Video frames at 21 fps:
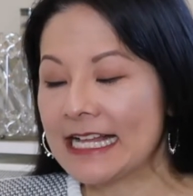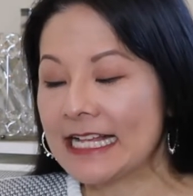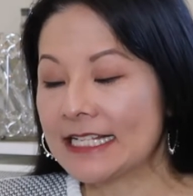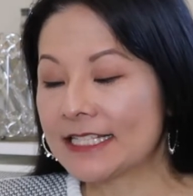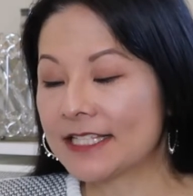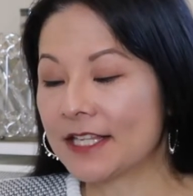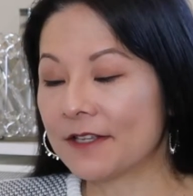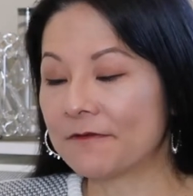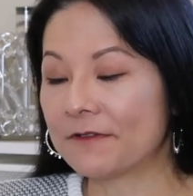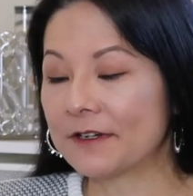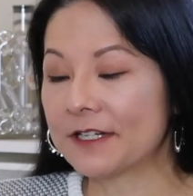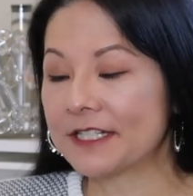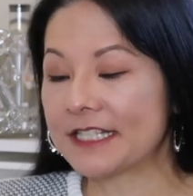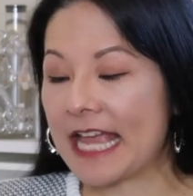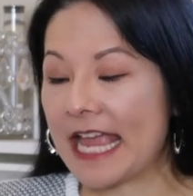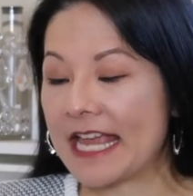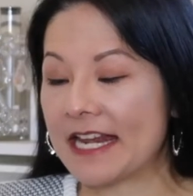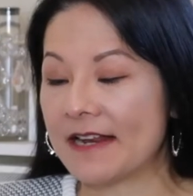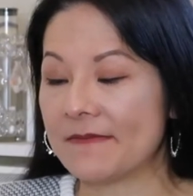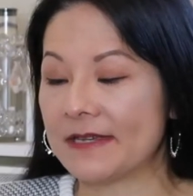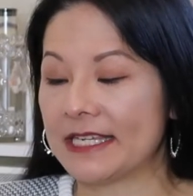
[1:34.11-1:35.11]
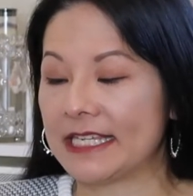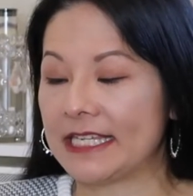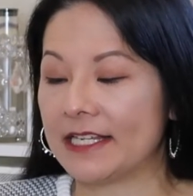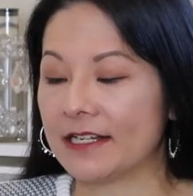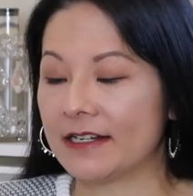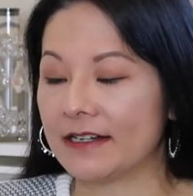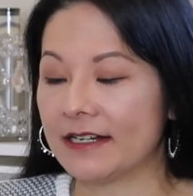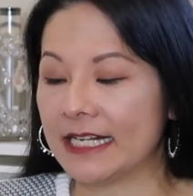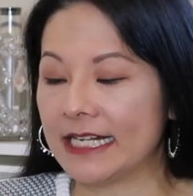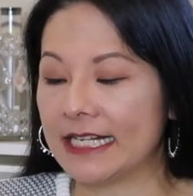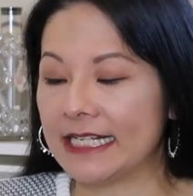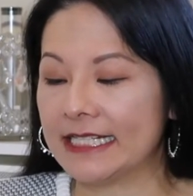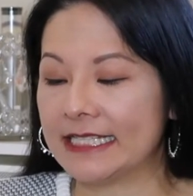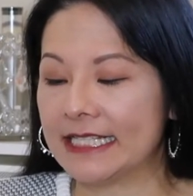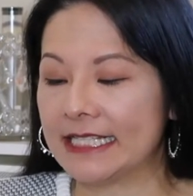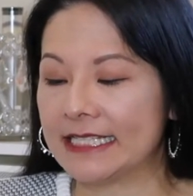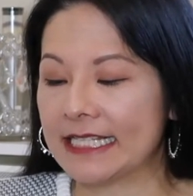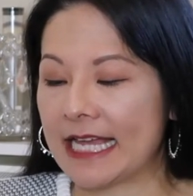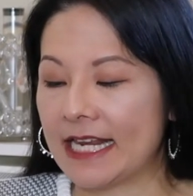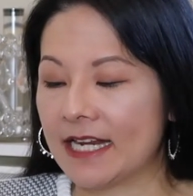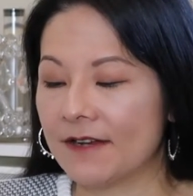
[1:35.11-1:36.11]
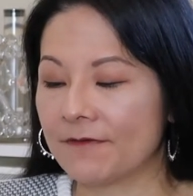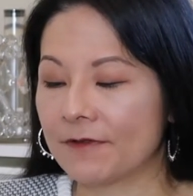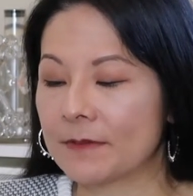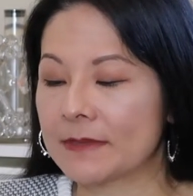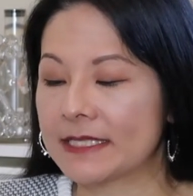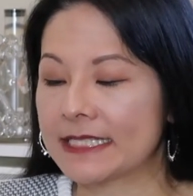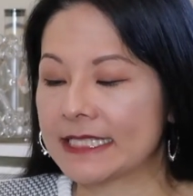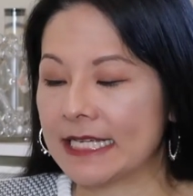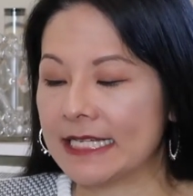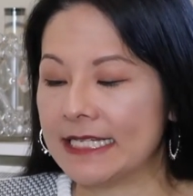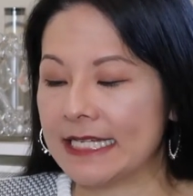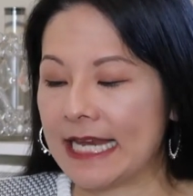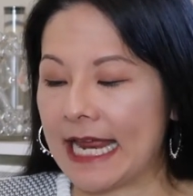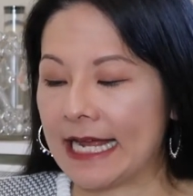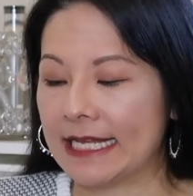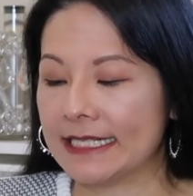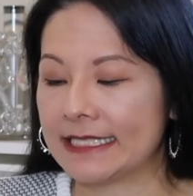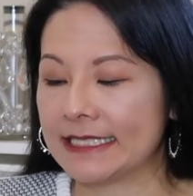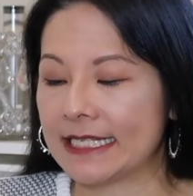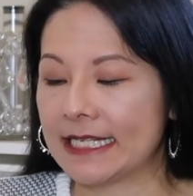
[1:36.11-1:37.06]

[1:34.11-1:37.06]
So the first item here is this item from Sundance.